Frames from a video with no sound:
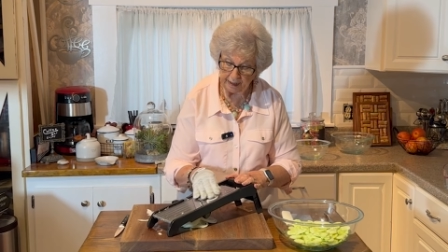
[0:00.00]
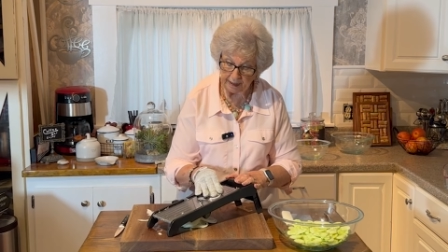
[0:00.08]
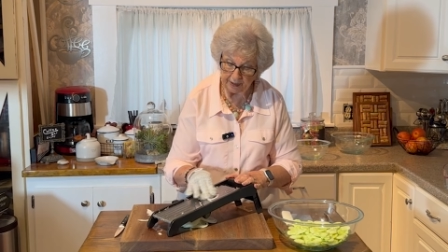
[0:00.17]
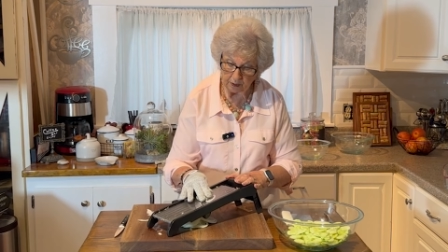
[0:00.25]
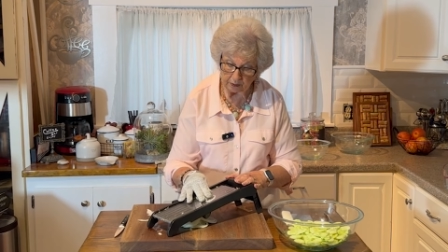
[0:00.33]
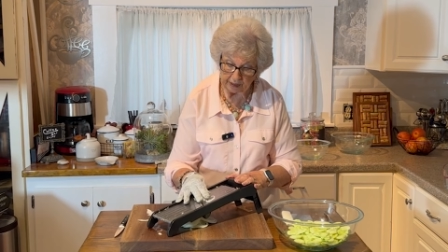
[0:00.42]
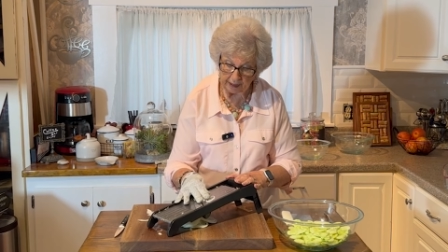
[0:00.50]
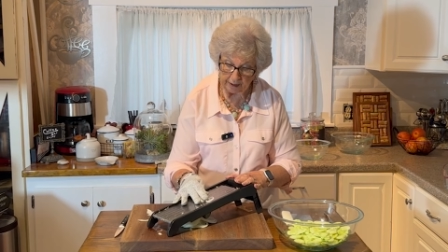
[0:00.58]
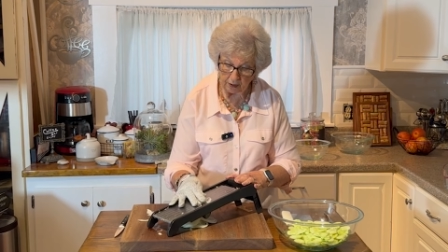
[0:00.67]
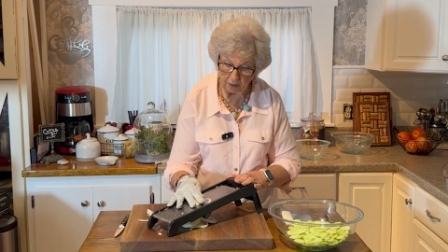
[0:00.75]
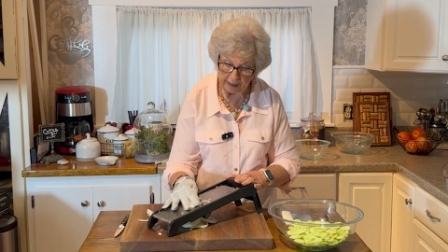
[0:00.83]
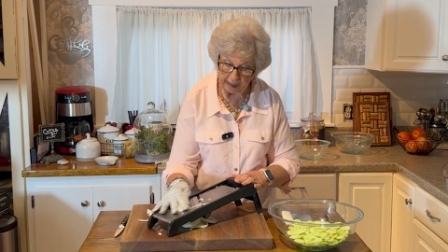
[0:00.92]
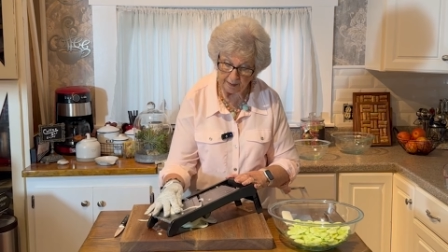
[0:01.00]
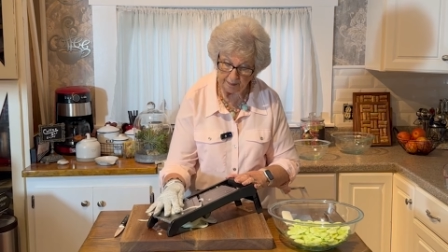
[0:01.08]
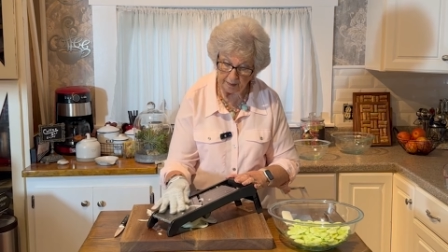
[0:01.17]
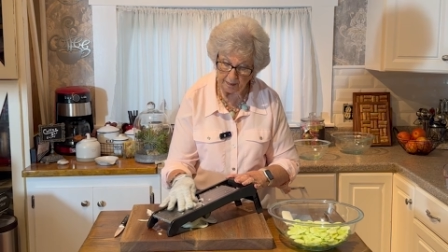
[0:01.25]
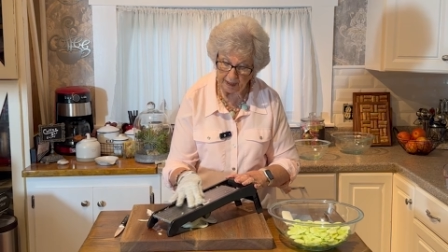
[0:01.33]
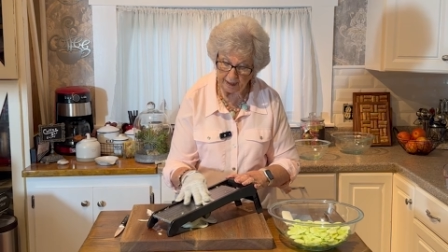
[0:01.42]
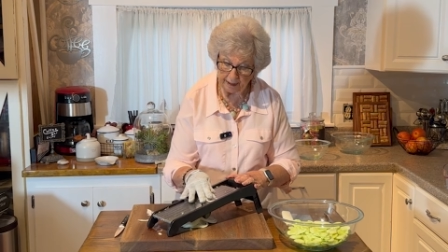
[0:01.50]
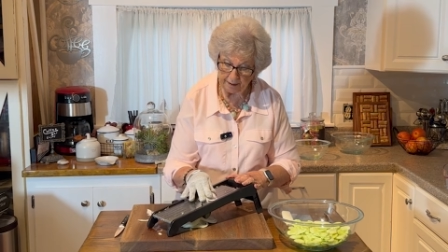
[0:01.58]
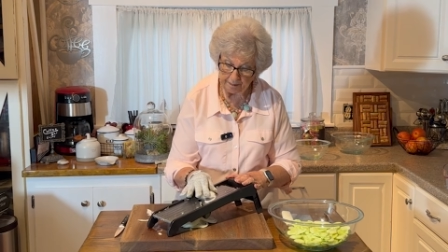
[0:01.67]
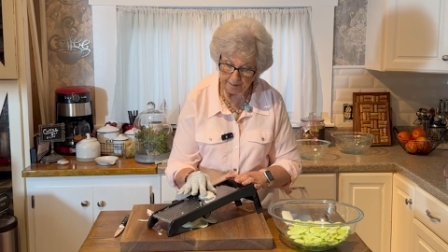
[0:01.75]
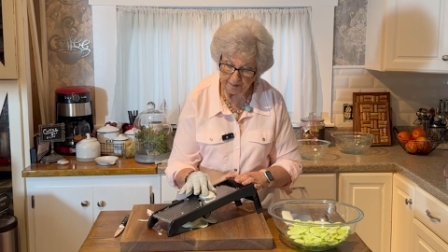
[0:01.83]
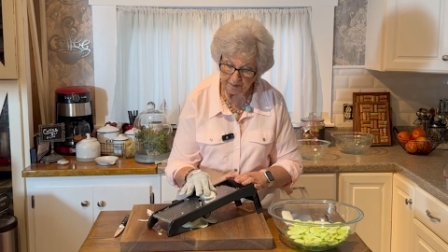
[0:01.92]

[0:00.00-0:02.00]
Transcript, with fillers: It don't take no time to make it.